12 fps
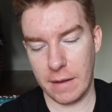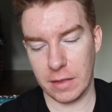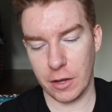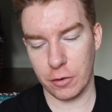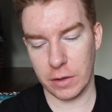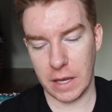I
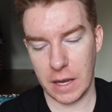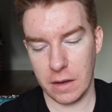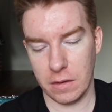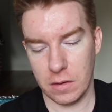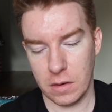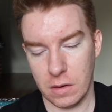
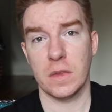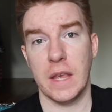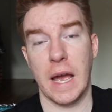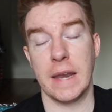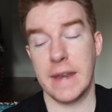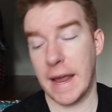literally,
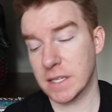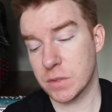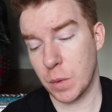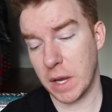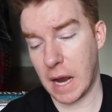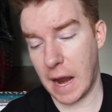yeah, next
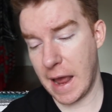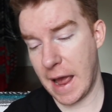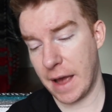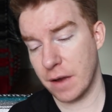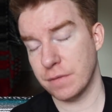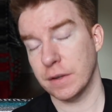week I
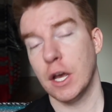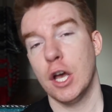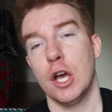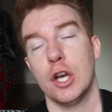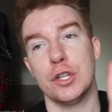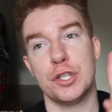have
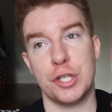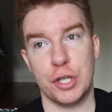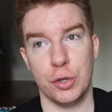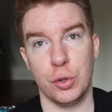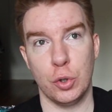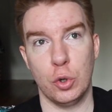
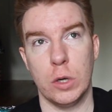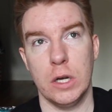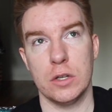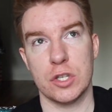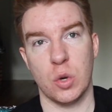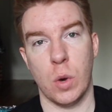two
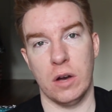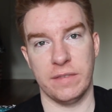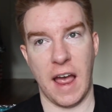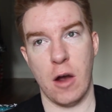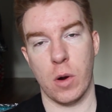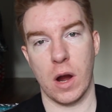
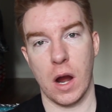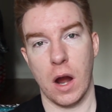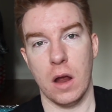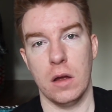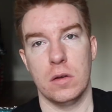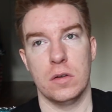
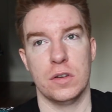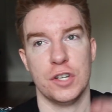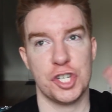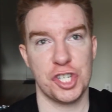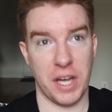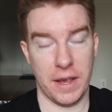twelve-hour
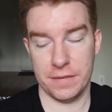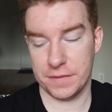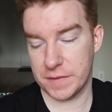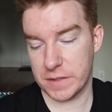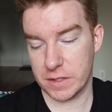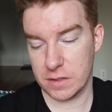
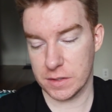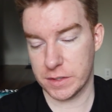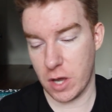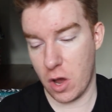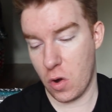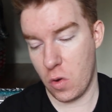shifts.
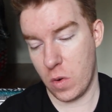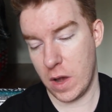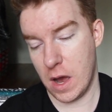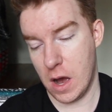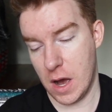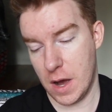So
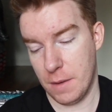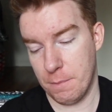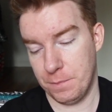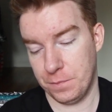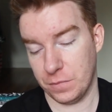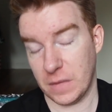
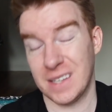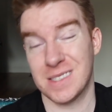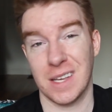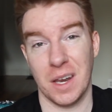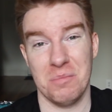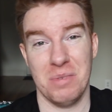um, it's
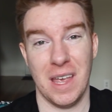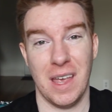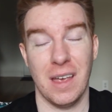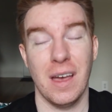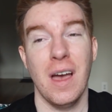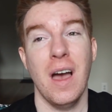going to
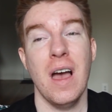be